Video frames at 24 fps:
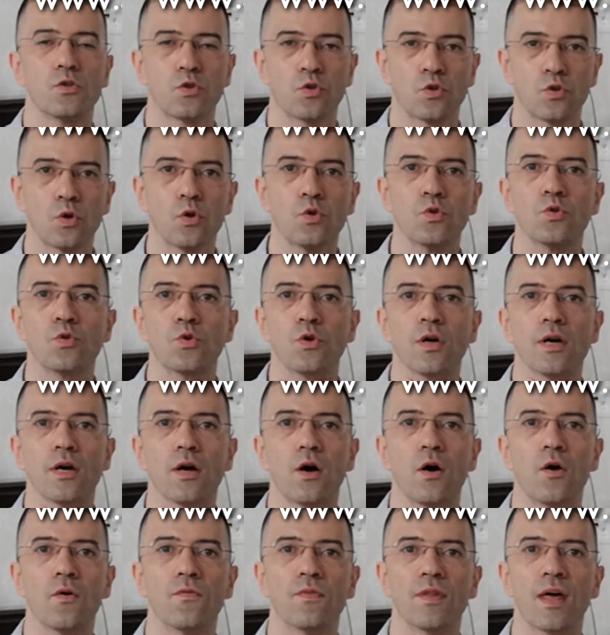Don't do it
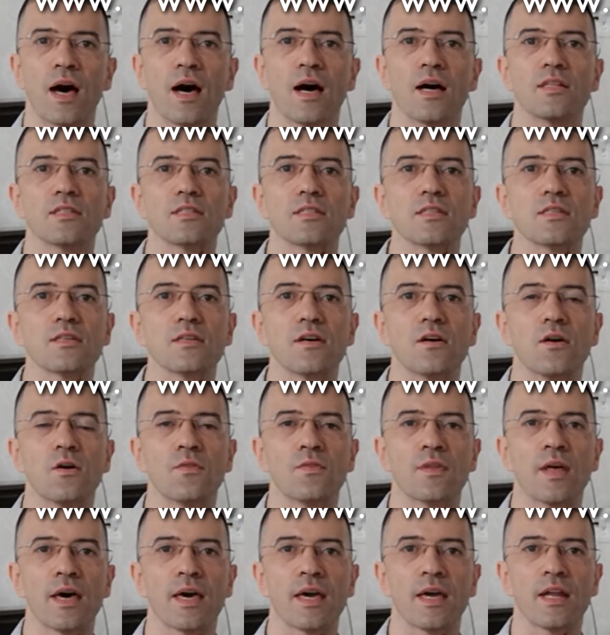on that
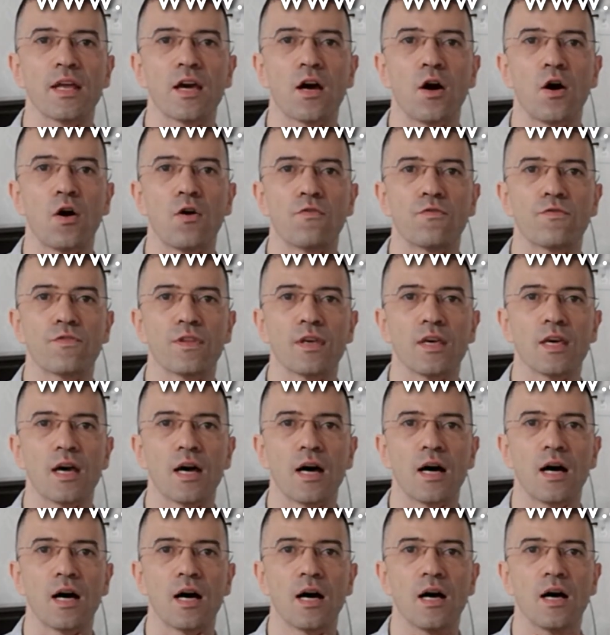area of
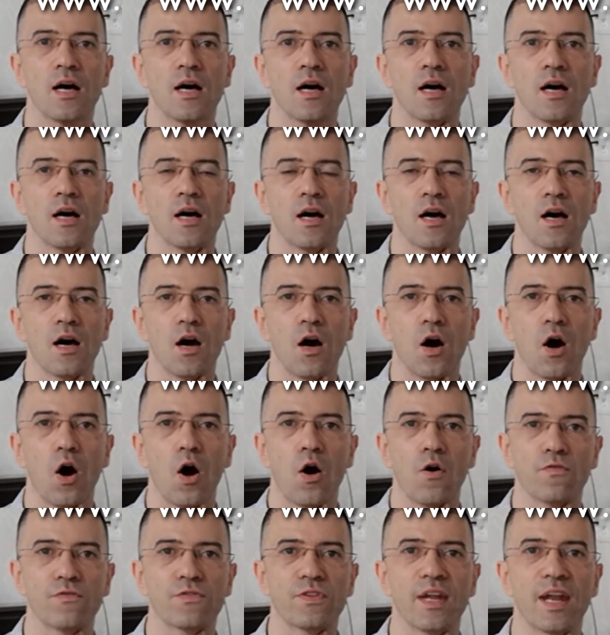
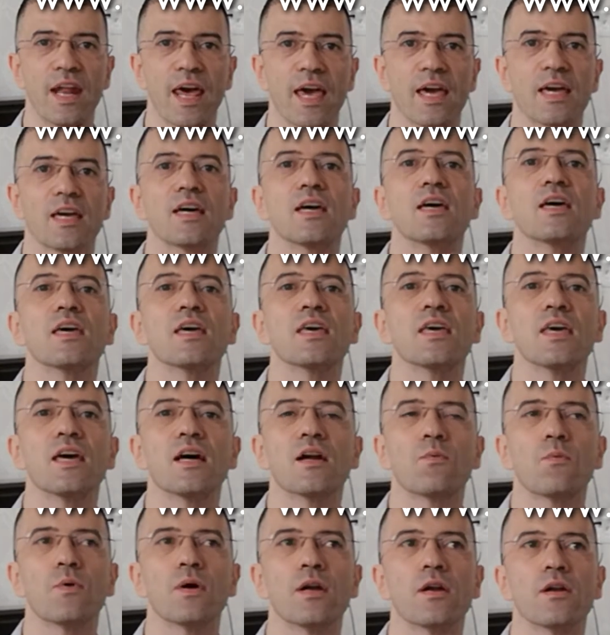the neck here,
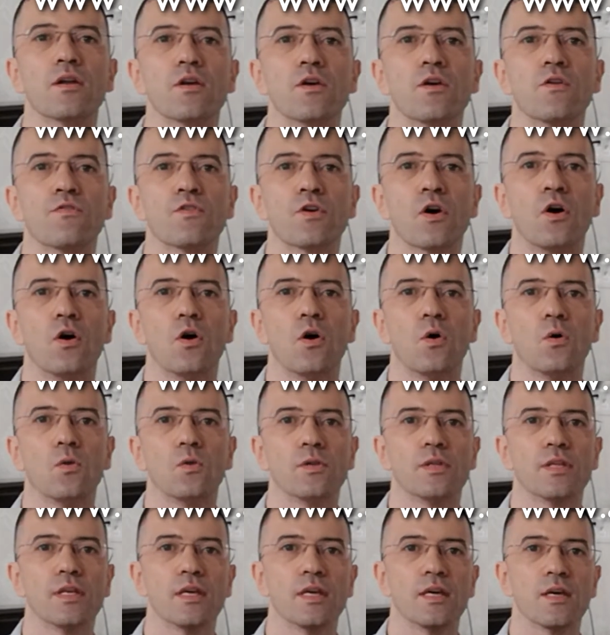where you've got all
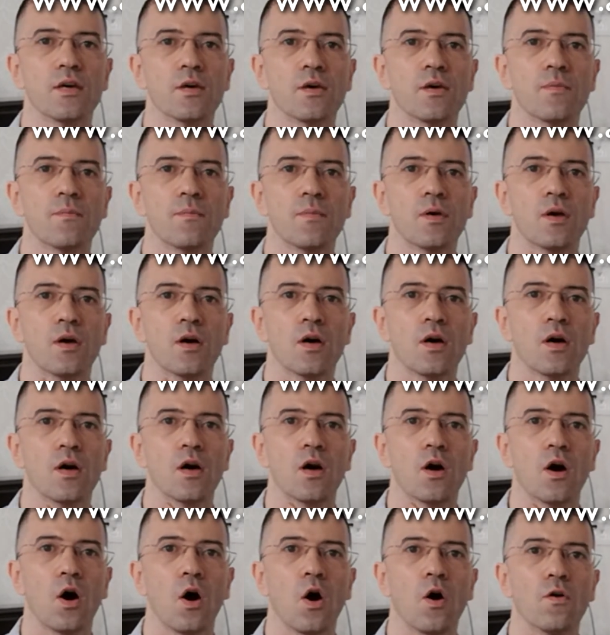these
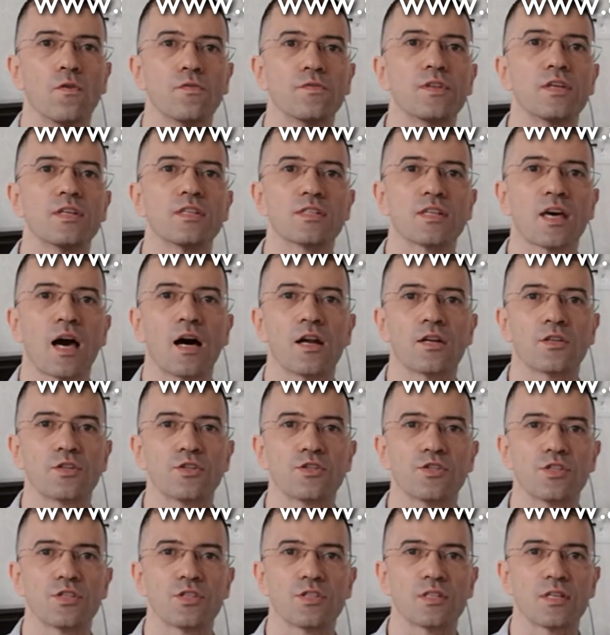
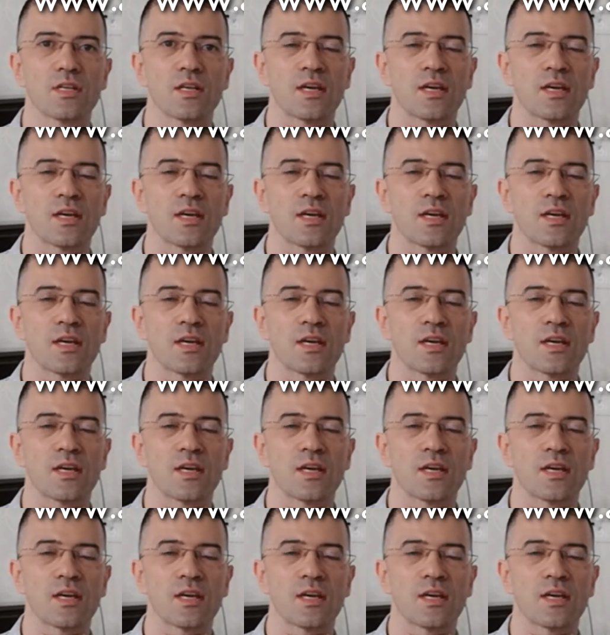cartilages